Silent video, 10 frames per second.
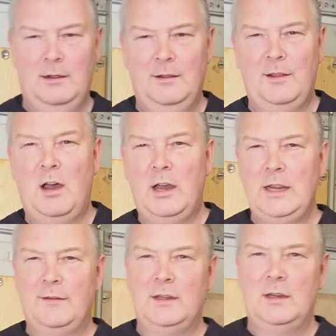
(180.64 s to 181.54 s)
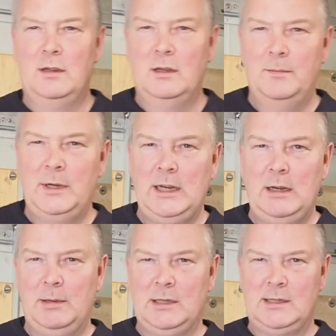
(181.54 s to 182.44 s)
the height of the
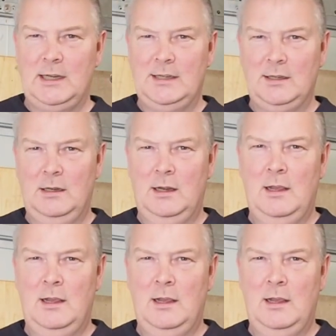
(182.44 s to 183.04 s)
beekeeping season,